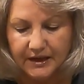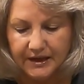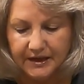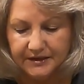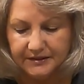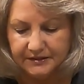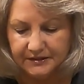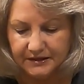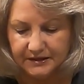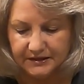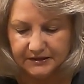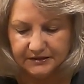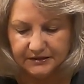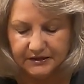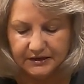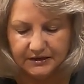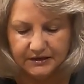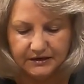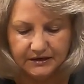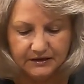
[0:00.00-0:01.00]
And
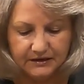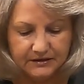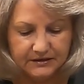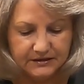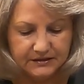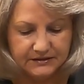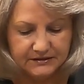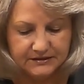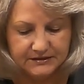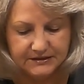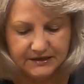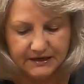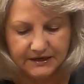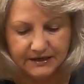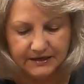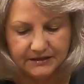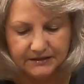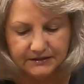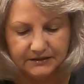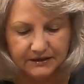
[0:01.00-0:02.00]
then
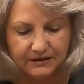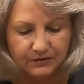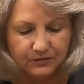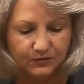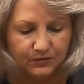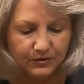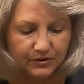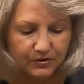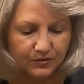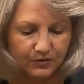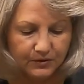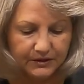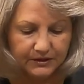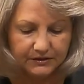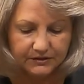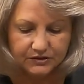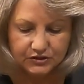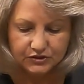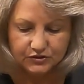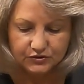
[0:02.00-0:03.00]
secondly, we're
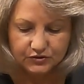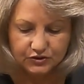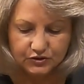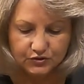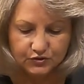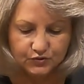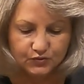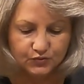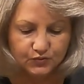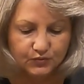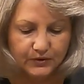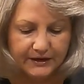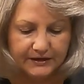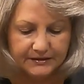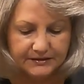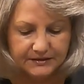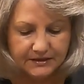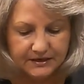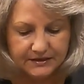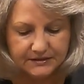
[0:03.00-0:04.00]
going to do
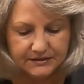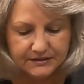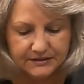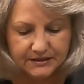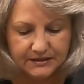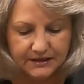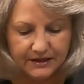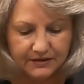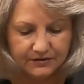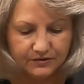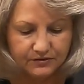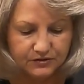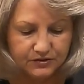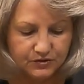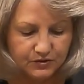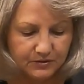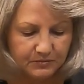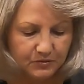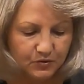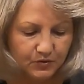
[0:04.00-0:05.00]
right sides together.
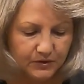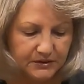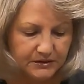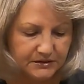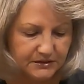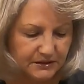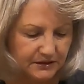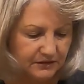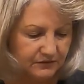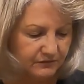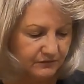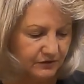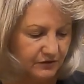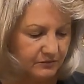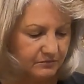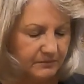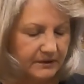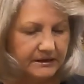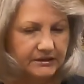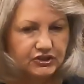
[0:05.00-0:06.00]
So I'm going to
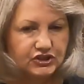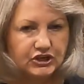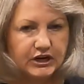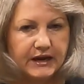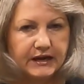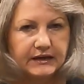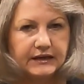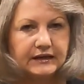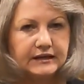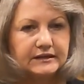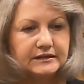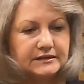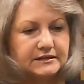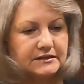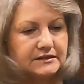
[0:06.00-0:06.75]
invert my jacket.